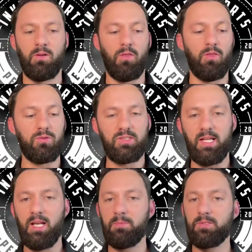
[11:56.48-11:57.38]
those
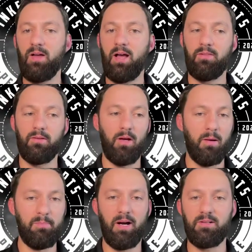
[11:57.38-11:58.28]
setups, of how the
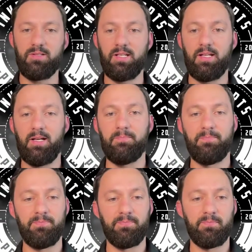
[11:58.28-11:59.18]
umpires set up
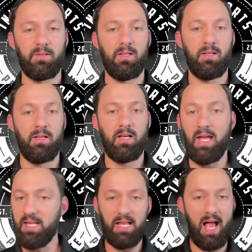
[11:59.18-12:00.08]

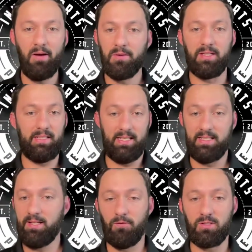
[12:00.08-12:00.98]
and how in
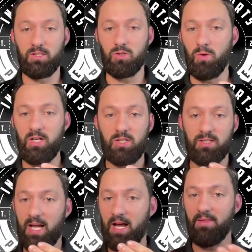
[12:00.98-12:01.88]
different situations how